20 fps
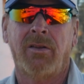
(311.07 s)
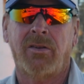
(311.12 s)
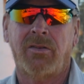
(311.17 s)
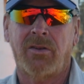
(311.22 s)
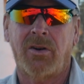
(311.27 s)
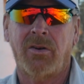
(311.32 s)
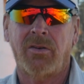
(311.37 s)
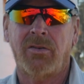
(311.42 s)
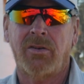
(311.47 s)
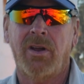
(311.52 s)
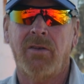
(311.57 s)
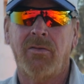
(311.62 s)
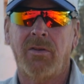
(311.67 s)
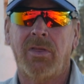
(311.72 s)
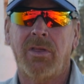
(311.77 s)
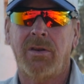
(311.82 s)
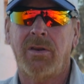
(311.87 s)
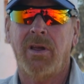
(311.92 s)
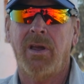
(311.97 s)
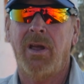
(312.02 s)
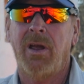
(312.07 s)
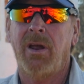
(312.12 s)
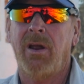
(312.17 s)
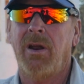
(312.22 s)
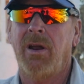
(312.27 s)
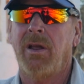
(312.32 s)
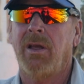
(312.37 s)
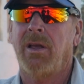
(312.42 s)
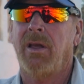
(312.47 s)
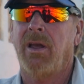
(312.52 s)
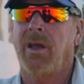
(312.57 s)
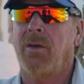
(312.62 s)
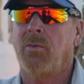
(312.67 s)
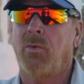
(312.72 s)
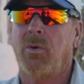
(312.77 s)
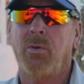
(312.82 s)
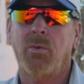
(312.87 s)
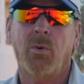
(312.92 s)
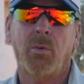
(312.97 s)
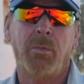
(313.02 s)
This is our 7th day,
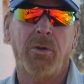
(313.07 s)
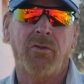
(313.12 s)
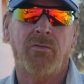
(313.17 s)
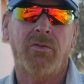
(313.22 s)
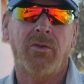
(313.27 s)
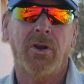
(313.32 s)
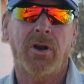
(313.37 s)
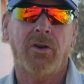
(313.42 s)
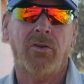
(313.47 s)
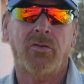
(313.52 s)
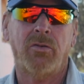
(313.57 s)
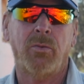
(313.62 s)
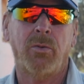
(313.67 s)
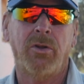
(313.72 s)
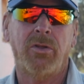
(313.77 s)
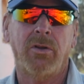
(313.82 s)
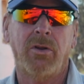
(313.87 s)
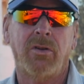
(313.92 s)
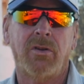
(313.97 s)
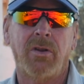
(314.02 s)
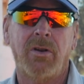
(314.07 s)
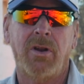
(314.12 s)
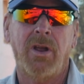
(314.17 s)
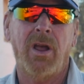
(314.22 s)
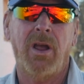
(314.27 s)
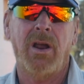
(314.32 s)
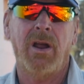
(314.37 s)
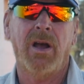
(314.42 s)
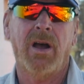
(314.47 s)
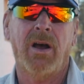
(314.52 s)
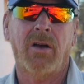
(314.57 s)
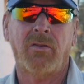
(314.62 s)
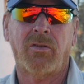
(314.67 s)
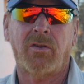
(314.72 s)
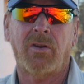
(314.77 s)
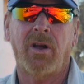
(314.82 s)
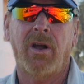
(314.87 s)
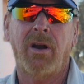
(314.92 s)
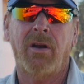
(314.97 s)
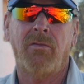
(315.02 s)
and we will be finished with it today
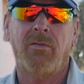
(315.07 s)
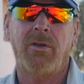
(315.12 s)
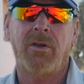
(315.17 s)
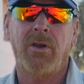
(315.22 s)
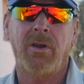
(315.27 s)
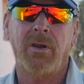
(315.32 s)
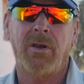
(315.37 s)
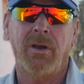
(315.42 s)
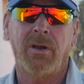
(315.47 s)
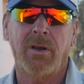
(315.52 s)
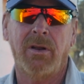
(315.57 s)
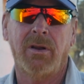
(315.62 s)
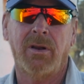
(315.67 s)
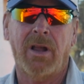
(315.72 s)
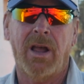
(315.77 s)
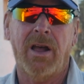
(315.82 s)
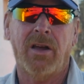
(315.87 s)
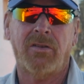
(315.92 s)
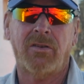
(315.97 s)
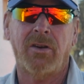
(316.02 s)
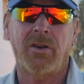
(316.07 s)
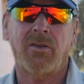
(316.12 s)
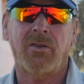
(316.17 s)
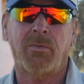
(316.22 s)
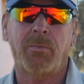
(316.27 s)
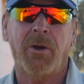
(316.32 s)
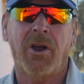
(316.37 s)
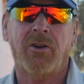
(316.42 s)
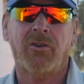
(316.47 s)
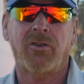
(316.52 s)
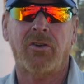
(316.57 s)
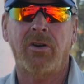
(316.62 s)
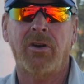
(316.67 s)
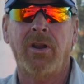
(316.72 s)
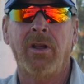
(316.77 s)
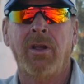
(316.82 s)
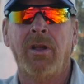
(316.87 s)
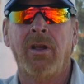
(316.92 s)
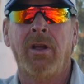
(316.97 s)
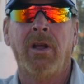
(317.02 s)
outside of the last
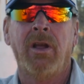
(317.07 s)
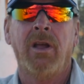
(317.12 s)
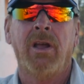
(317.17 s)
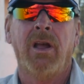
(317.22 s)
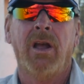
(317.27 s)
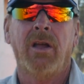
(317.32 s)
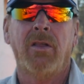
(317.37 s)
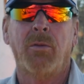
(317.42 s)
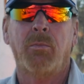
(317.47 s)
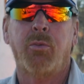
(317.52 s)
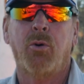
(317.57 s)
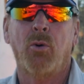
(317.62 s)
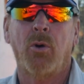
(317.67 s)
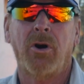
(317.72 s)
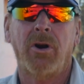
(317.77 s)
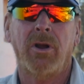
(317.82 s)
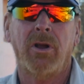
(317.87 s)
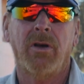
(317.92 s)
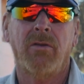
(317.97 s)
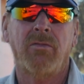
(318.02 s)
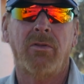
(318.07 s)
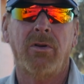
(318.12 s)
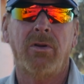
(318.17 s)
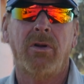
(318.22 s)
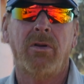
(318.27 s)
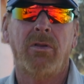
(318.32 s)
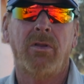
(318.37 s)
inspection and the pouring of